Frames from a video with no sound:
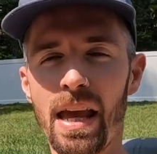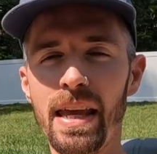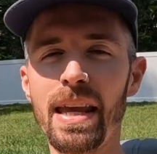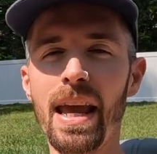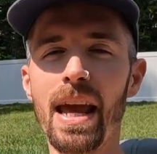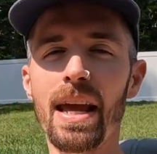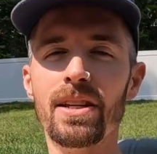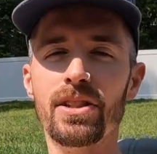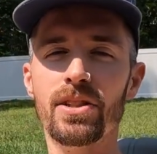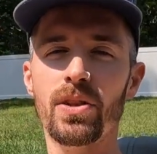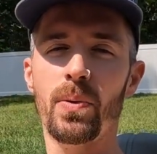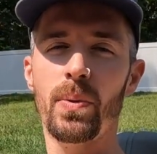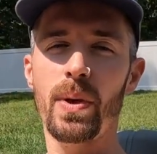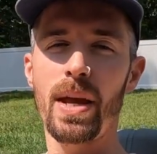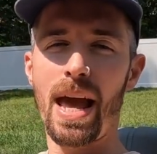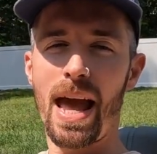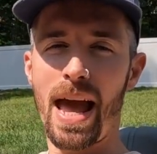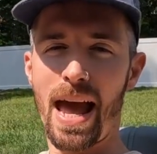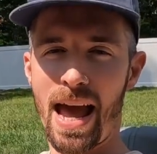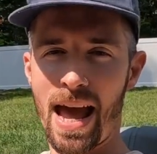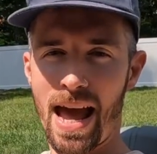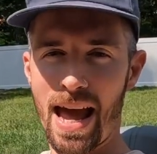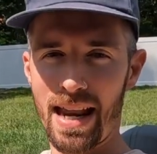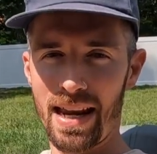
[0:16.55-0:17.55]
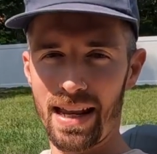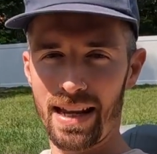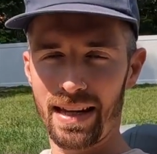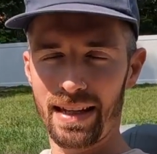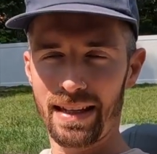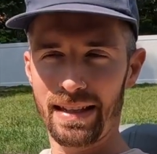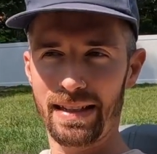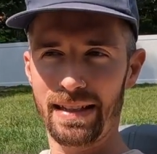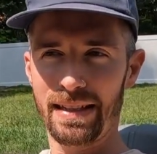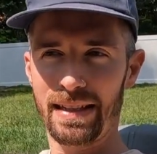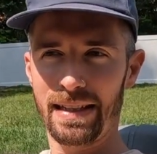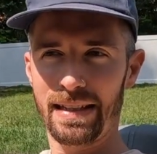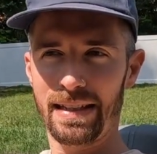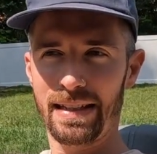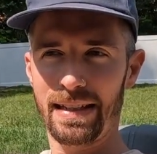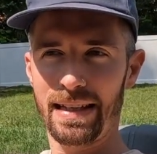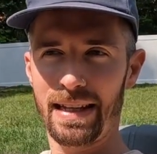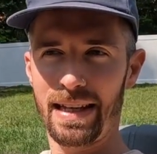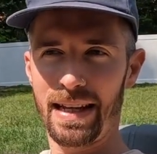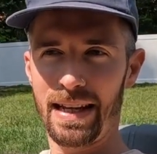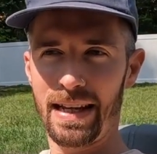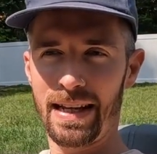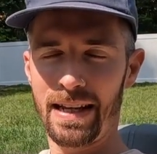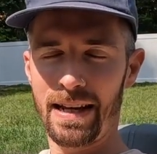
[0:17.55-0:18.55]
Yeah, so we had an
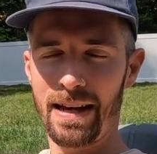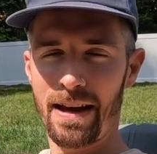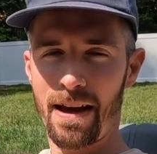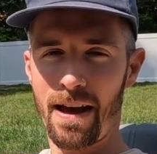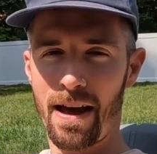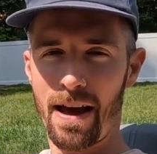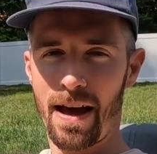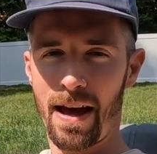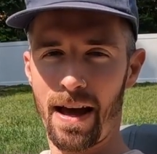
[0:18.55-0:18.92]
existing